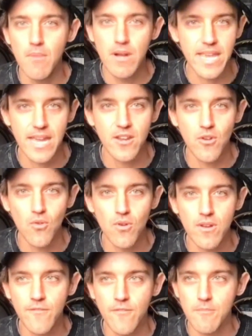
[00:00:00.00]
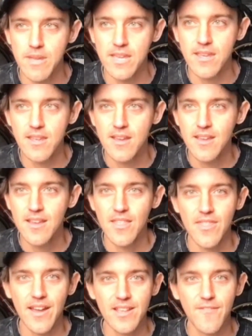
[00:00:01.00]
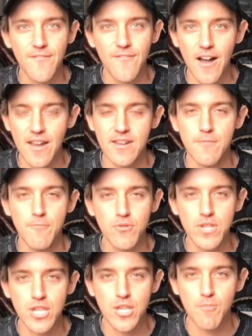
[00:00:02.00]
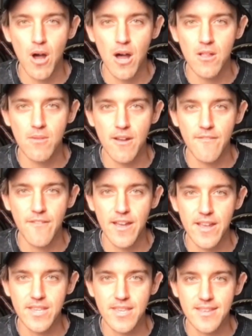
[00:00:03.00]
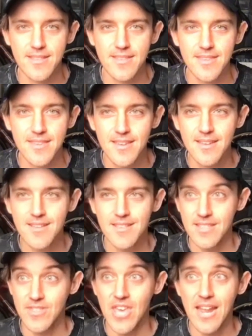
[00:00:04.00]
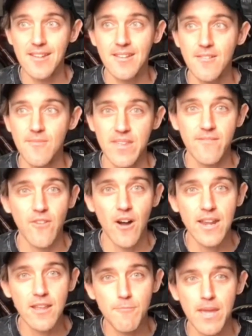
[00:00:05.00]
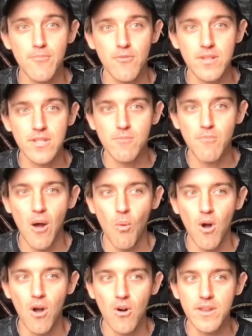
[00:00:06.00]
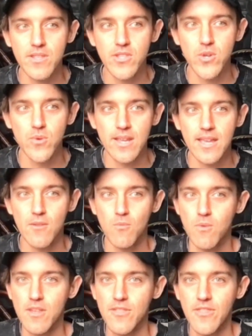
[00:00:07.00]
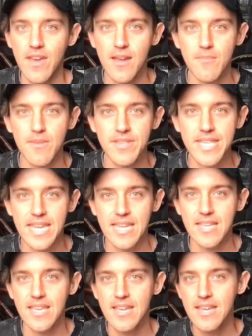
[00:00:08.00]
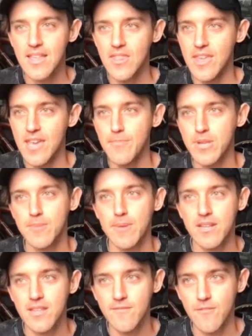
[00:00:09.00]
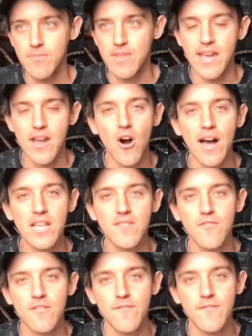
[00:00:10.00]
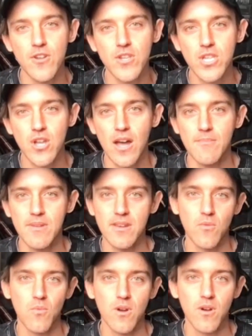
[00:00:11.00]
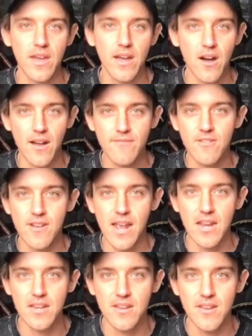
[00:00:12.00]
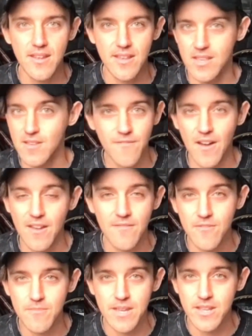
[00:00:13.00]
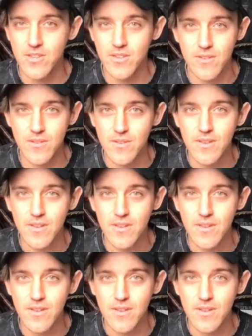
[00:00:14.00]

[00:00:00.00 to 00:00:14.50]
get an order from me, that's fun. And it puts a smile on my face. And then inviting people into my world and doing it with them and seeing their perspective from their eyes for the first time in a world that I've created is fun for me too.